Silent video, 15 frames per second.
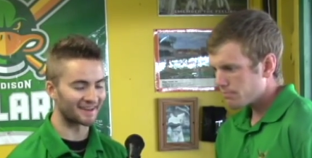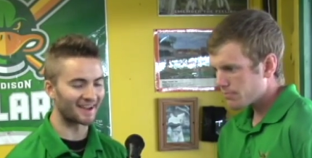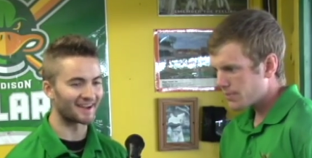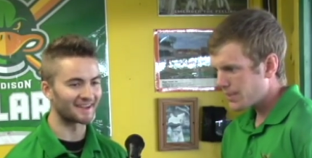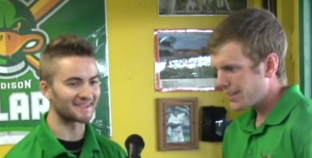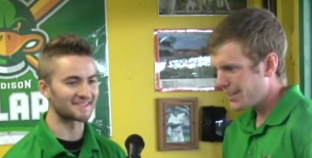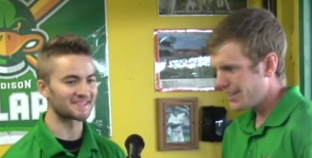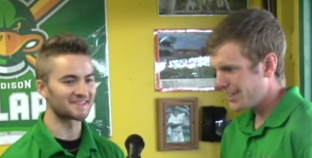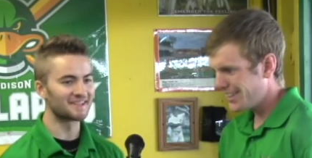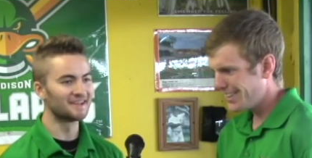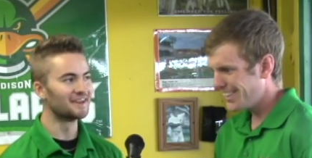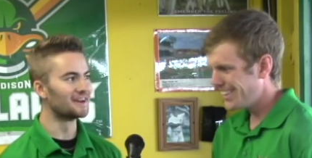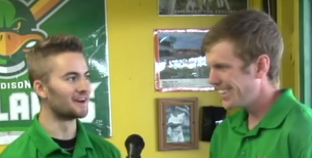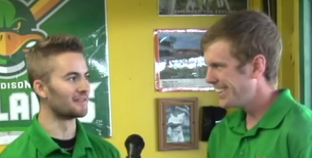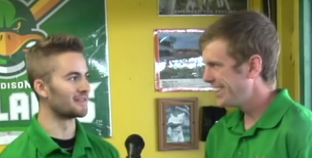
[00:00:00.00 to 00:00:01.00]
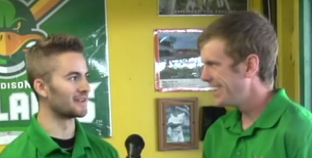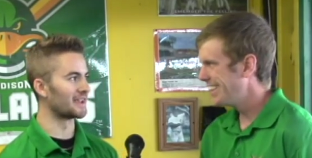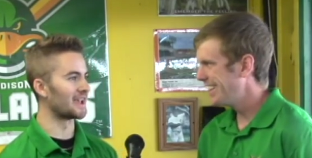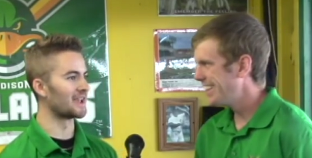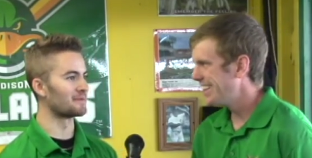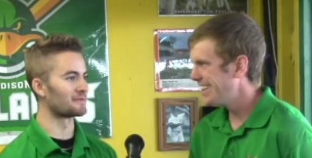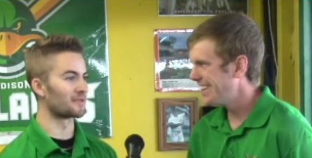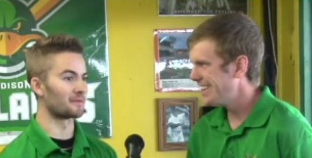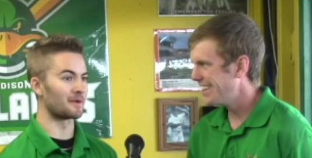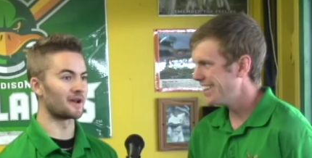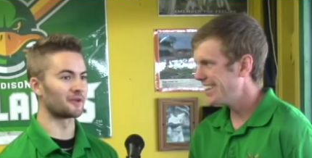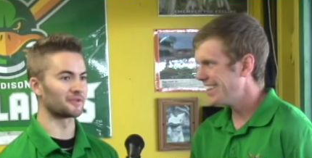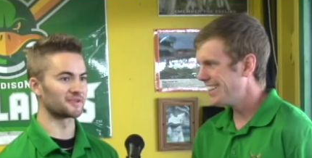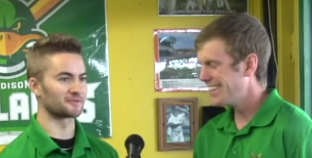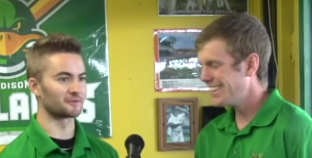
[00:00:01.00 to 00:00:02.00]
Speaker 1: guys of the game for the
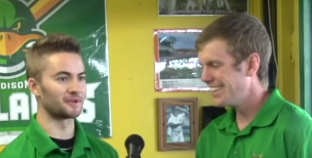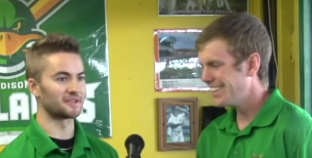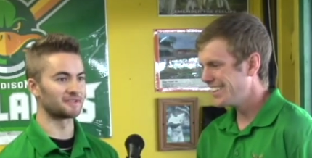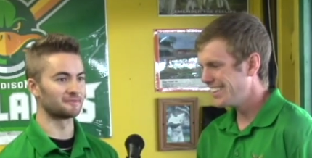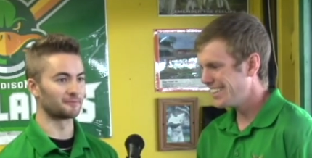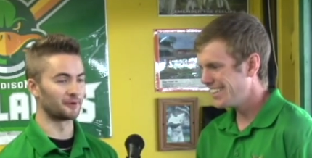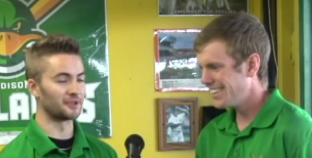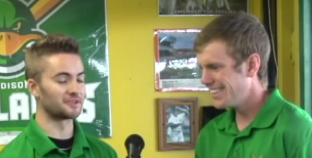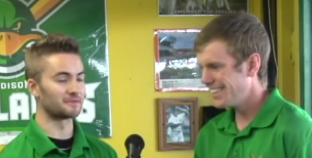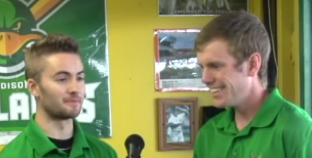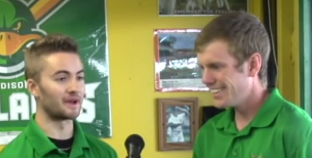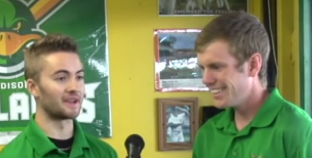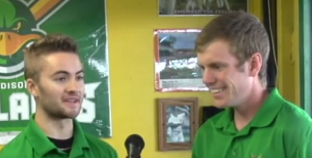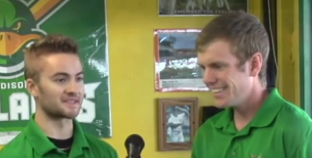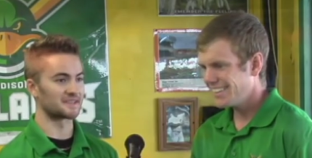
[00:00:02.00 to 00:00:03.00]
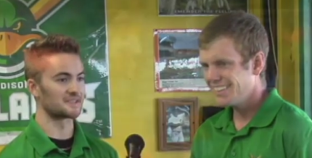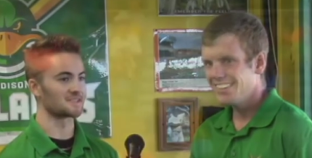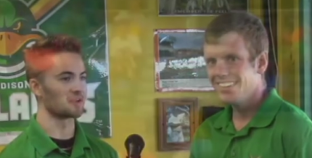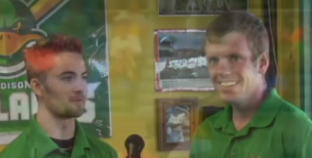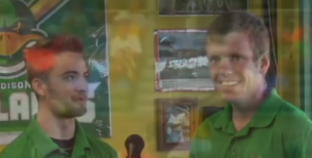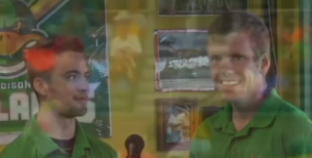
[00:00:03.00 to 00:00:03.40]
Mallards reached, reached base in some